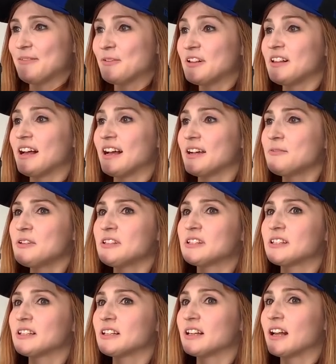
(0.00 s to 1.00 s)
Right. Well, I
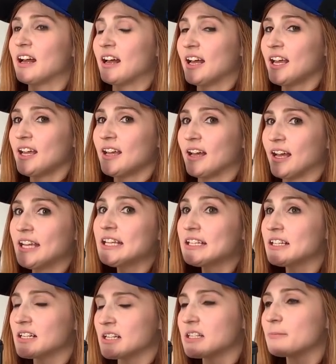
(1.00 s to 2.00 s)
was, I, I
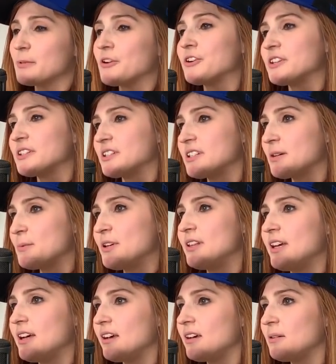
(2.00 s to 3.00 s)
had experienced some
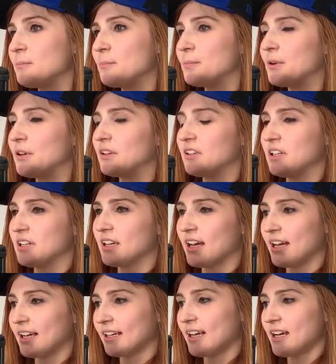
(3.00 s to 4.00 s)
of that, but like,
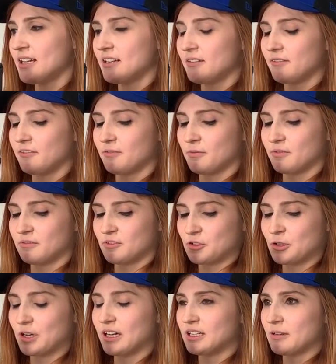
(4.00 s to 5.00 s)
I kind of
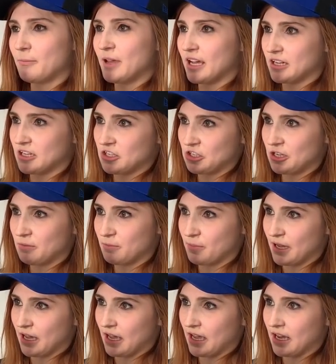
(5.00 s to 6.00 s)
tried to manage it
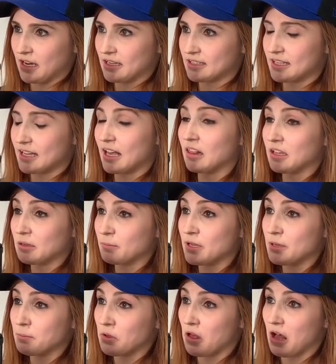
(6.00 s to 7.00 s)
by telling
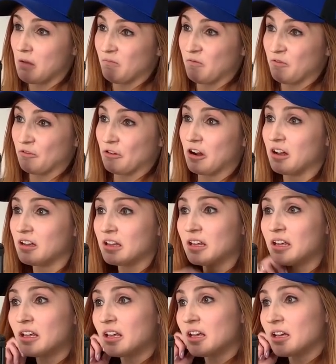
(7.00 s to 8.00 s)
people up
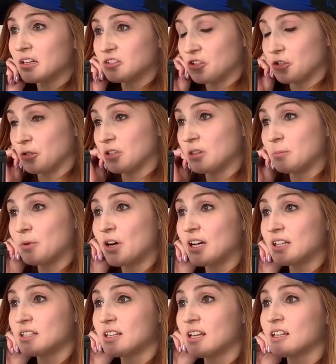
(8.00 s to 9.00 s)
front during the
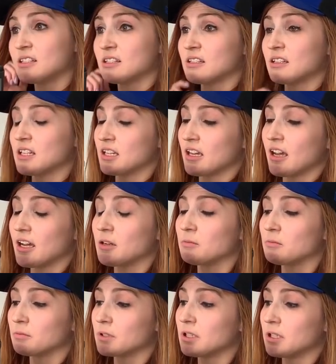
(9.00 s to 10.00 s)
process. Like, I
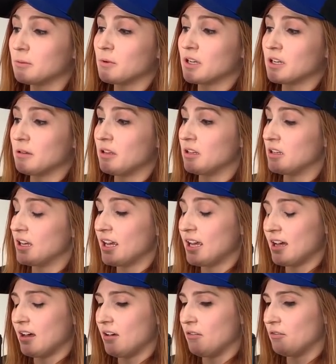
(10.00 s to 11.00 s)
really want to
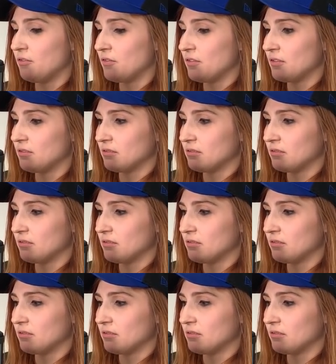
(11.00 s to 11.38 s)
have